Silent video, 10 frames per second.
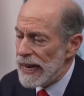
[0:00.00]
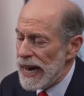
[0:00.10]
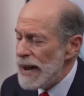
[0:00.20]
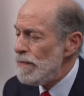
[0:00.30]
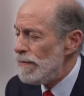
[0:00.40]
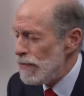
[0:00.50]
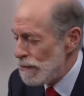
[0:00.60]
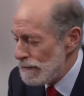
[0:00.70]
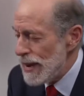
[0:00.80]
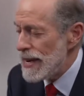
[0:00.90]
I'm
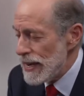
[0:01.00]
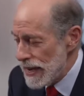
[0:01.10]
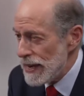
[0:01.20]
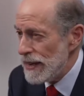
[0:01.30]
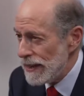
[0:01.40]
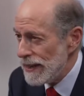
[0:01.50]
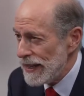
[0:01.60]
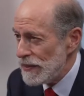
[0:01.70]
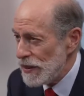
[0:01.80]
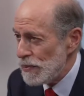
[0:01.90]
reminded
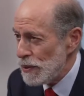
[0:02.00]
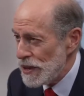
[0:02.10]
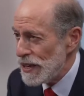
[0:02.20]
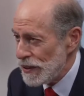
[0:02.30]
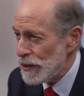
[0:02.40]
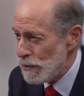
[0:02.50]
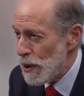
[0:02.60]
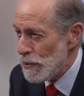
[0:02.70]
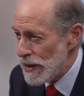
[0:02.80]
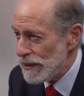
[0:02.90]
at this particular
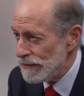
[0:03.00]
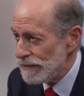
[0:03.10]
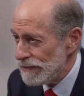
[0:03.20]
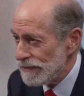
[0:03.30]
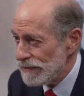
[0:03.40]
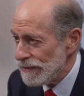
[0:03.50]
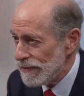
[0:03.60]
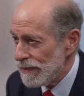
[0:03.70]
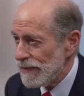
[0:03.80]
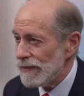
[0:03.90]
moment,
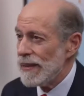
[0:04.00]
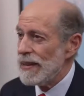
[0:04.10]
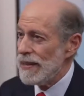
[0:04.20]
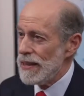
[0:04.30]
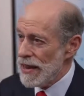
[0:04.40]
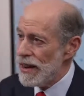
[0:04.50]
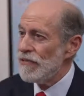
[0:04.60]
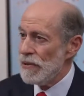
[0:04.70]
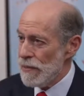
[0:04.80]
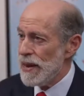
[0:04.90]
in the
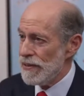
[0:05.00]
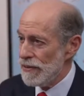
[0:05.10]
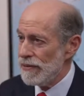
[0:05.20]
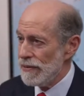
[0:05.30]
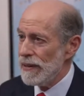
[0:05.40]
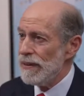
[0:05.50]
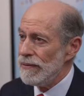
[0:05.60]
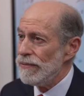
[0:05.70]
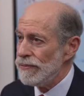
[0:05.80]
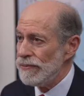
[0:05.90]
aftermath
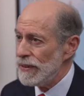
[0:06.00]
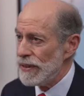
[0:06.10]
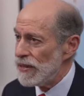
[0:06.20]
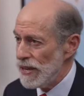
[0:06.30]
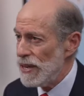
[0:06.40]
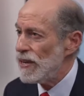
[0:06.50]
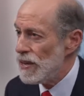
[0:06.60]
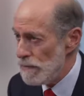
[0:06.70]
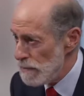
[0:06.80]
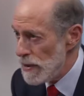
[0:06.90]
of this
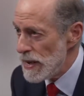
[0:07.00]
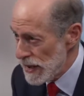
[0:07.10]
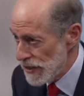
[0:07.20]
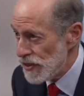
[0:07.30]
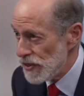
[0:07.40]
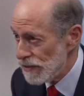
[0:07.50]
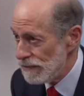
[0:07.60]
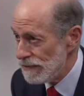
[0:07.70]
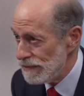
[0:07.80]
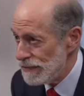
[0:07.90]
ignominious
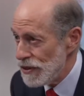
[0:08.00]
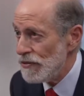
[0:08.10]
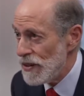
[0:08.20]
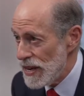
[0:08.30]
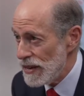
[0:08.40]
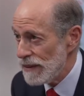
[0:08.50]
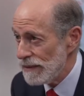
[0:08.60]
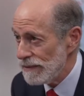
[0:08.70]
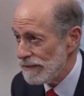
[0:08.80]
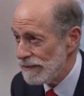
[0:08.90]
defeat
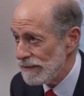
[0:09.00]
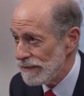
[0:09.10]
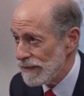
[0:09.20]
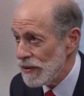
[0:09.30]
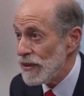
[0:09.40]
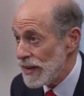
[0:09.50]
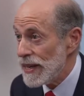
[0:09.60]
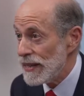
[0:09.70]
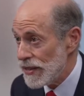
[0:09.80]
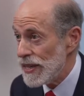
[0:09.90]
of the
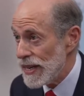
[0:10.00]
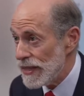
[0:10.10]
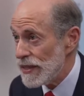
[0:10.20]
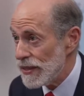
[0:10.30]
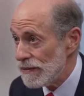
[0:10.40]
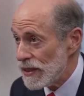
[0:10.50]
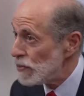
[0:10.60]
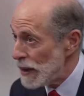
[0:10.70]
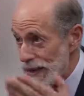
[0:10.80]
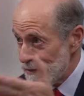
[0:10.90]
United States,
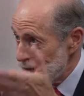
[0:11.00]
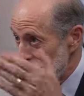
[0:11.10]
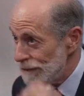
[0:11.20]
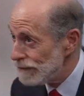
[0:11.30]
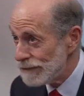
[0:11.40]
despite the